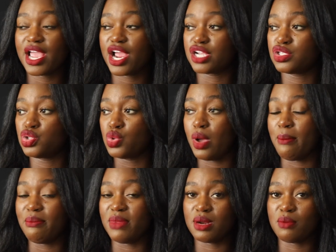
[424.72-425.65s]
care to a
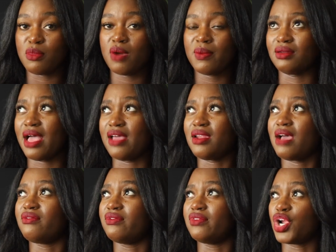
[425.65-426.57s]
minimum. And
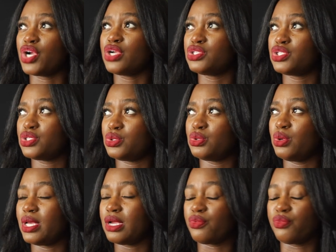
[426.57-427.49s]
I've learned
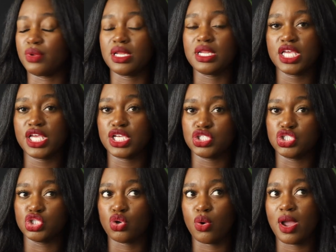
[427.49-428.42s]
to really
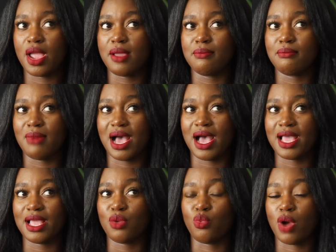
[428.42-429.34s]
enjoy
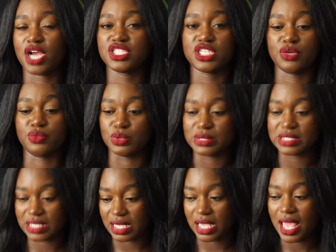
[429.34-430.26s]
my wash day
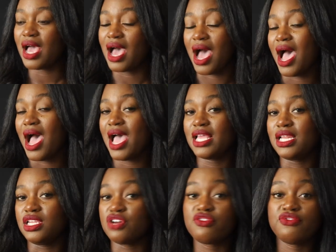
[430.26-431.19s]
routine. I
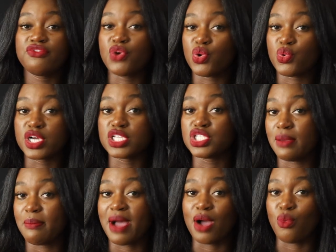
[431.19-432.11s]
look forward to
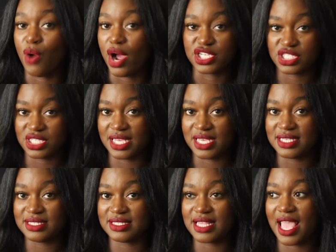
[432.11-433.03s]
my wash
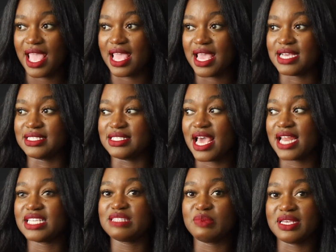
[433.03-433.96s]
days. And that
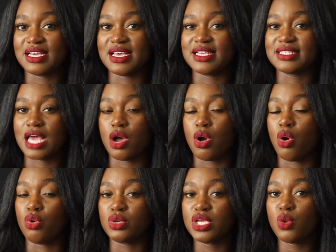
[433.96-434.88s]
is because I
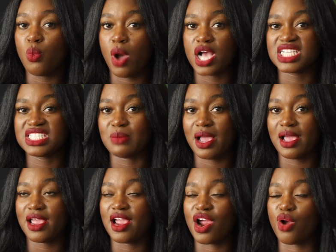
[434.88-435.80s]
only wash my
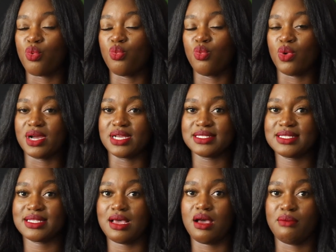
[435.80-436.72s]
hair once
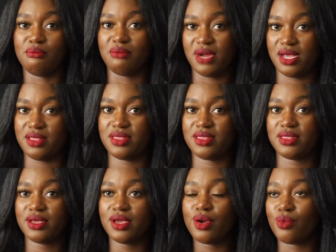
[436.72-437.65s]
a month.
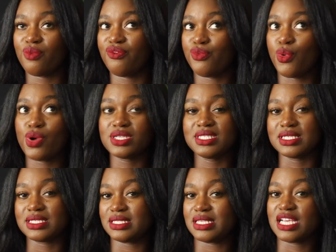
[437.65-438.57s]
4 to
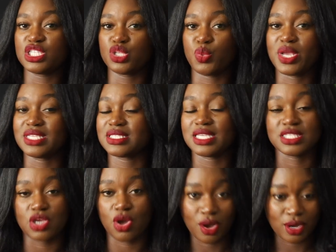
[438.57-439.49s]
6 weeks.
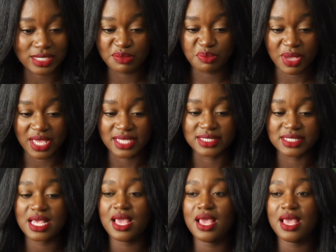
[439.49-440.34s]
It all depends.